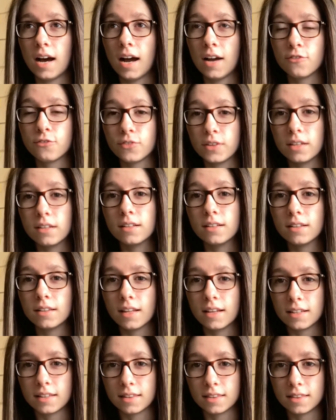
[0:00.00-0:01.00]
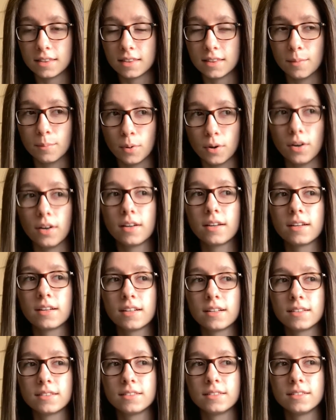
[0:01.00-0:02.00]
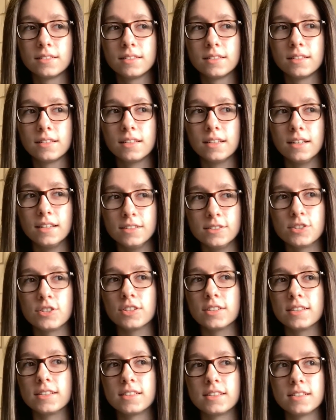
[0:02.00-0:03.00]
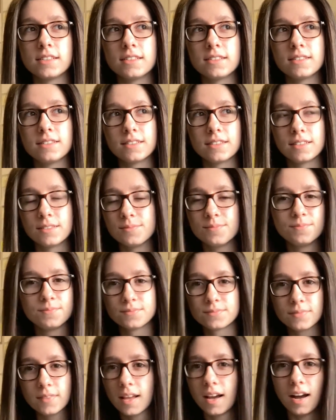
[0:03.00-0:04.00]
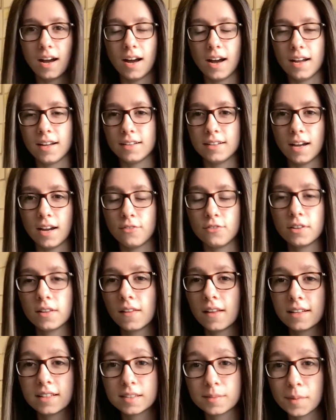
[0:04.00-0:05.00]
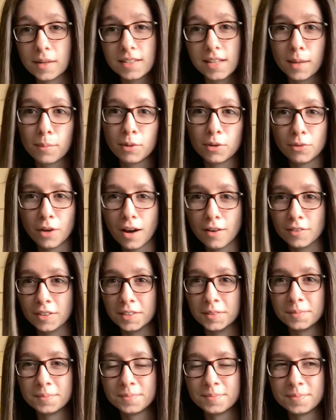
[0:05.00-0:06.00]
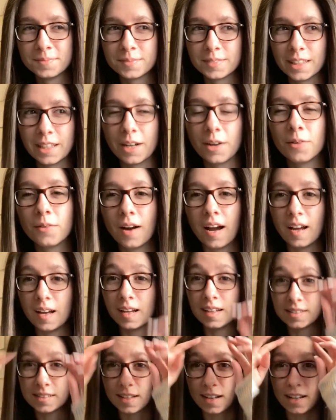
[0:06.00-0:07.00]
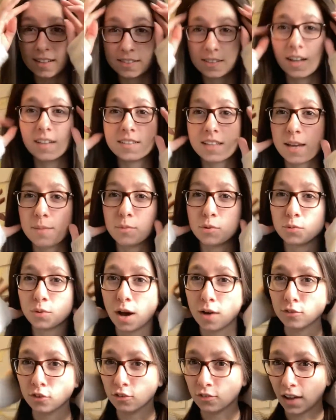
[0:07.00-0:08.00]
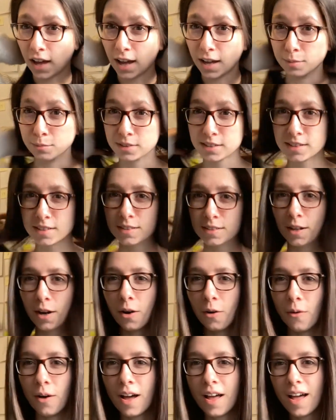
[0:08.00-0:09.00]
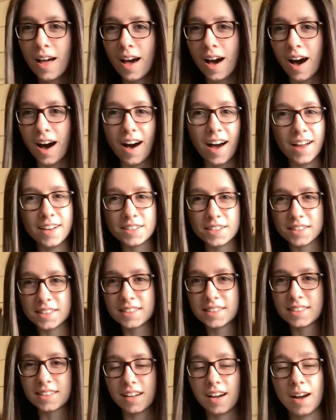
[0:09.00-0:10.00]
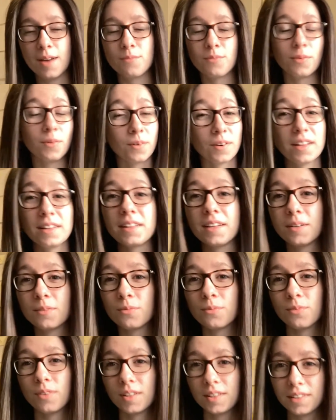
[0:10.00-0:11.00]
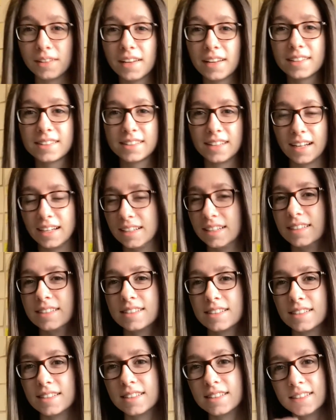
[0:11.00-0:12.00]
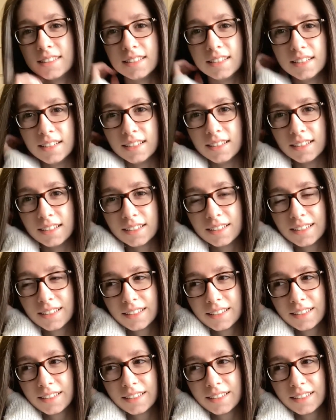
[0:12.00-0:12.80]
feel like the book is just, I feel like it's my debut novel, you know, it's got debut novel vibes. So I'm really excited to see